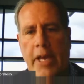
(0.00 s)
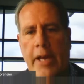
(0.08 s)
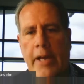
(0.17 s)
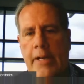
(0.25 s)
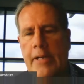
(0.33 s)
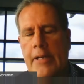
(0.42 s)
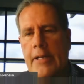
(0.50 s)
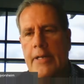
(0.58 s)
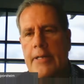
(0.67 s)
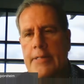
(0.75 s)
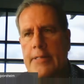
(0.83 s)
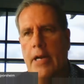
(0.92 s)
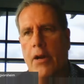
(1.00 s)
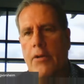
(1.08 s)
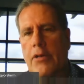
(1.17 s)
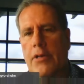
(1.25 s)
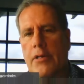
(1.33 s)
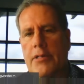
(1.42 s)
Yeah.
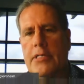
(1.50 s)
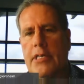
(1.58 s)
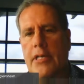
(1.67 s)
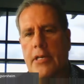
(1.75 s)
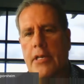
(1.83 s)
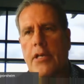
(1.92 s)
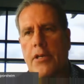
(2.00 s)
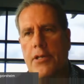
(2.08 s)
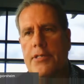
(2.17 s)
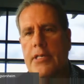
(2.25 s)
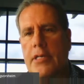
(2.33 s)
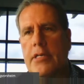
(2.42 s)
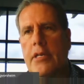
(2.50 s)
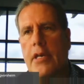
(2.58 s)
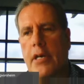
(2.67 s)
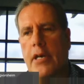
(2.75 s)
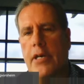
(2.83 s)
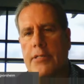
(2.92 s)
So you'll you'll see a
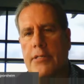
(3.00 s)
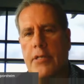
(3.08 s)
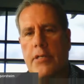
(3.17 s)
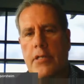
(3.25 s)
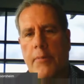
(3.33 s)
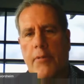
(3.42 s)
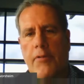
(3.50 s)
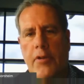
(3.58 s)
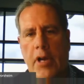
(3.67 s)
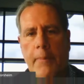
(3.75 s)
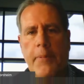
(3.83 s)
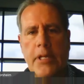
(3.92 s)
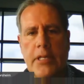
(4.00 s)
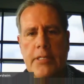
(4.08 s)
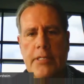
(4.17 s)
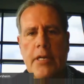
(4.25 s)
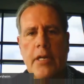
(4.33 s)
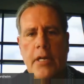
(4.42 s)
you'll see uh, a certain number of
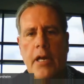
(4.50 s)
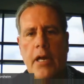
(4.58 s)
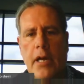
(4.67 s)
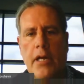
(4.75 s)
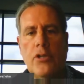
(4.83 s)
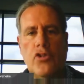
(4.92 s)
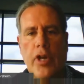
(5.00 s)
companies